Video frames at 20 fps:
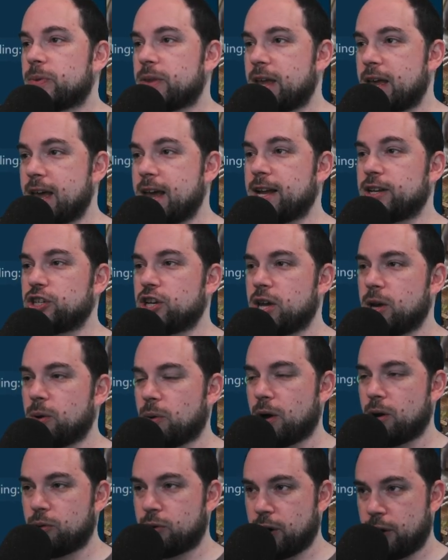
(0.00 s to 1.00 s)
each
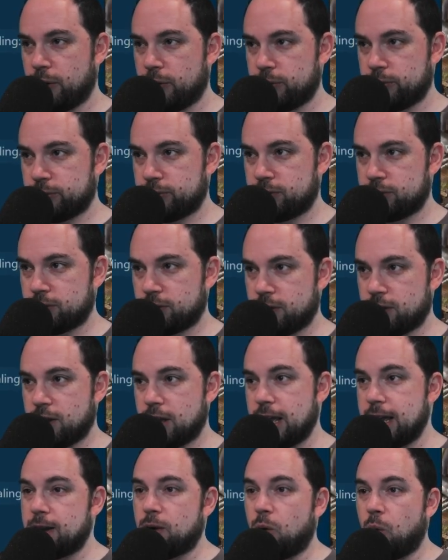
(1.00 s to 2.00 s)
hero goes
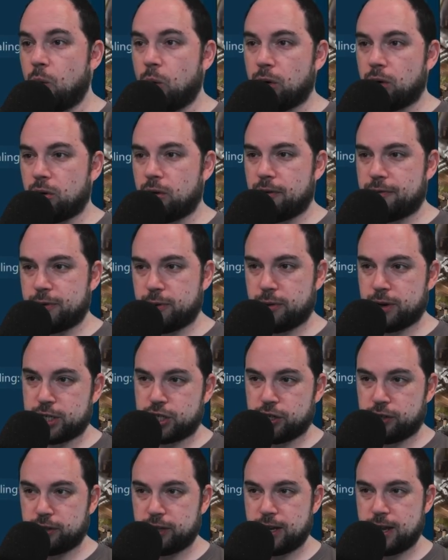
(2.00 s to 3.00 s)
in order of their
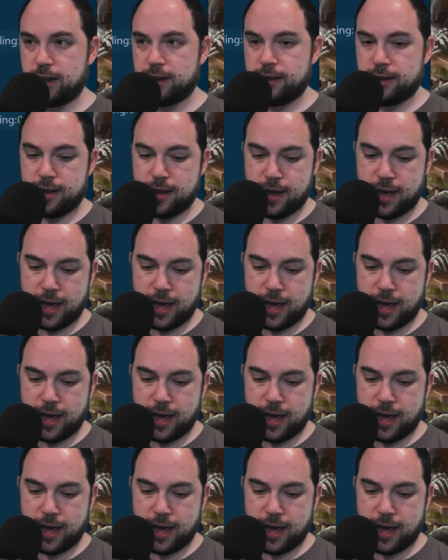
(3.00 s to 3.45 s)
agility,